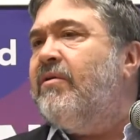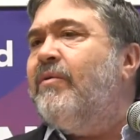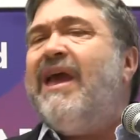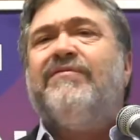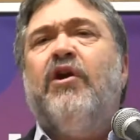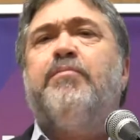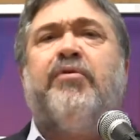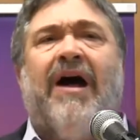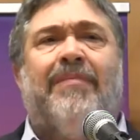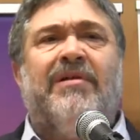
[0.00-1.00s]
We have no
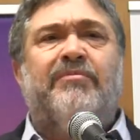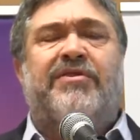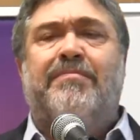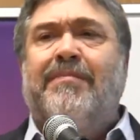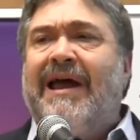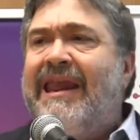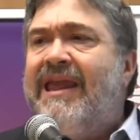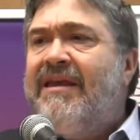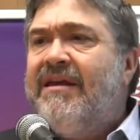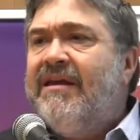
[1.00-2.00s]
problem with money.